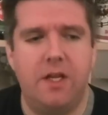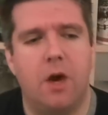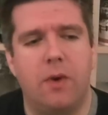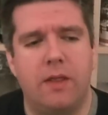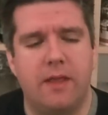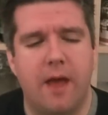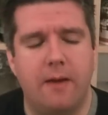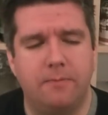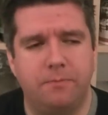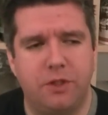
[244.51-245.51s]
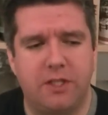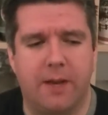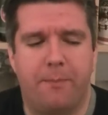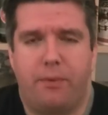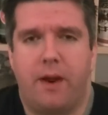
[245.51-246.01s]
note in there, just
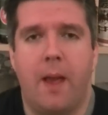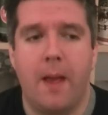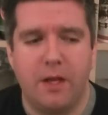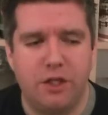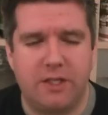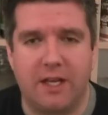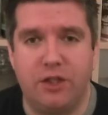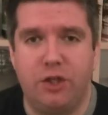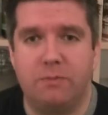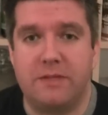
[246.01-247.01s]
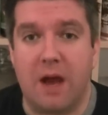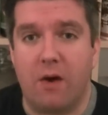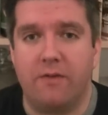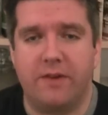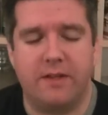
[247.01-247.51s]
kind of jumped
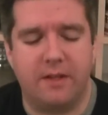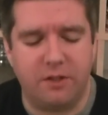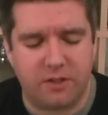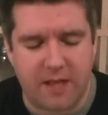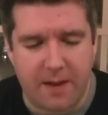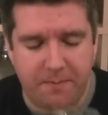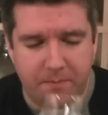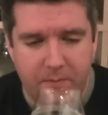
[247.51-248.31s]
out of it just then.